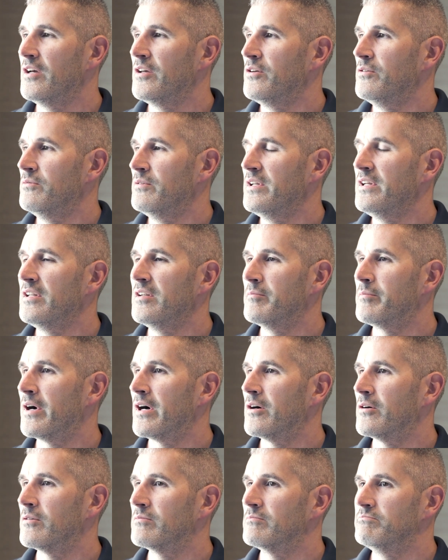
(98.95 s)
You need
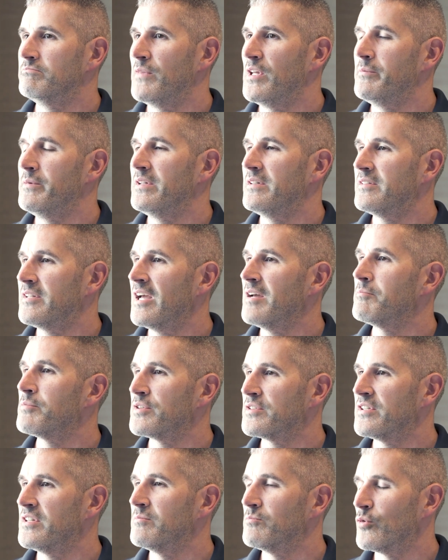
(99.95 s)
about maybe
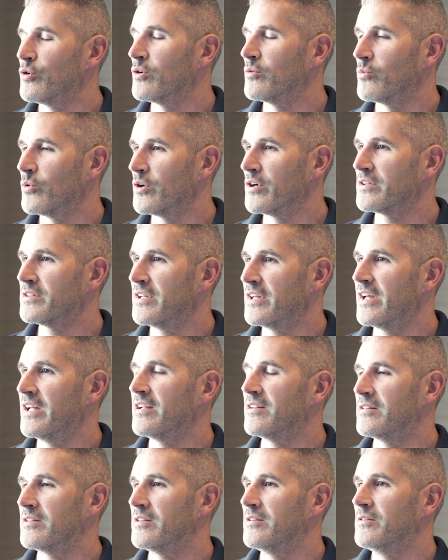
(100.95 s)
10% more work to get
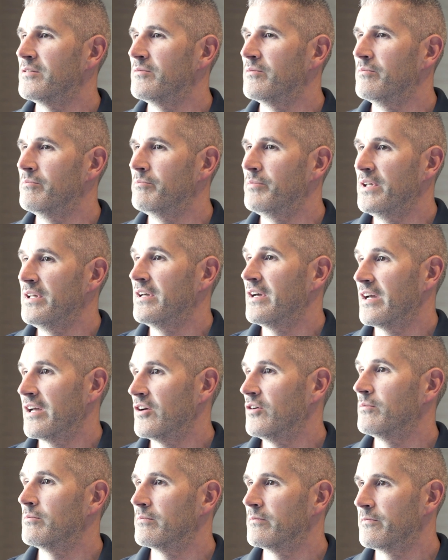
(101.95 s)
it to be a
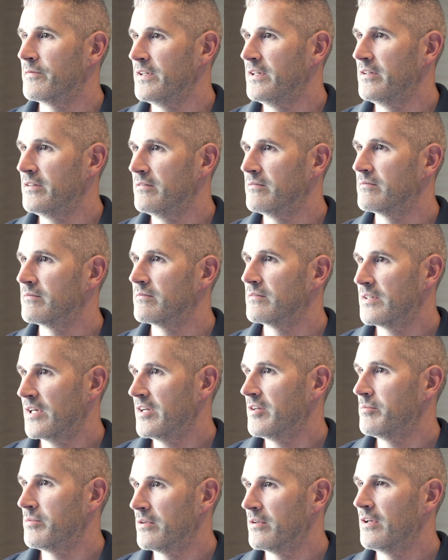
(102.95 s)
Helm feed
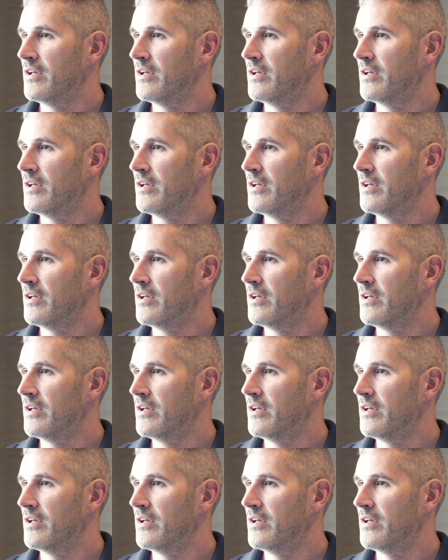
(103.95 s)
type.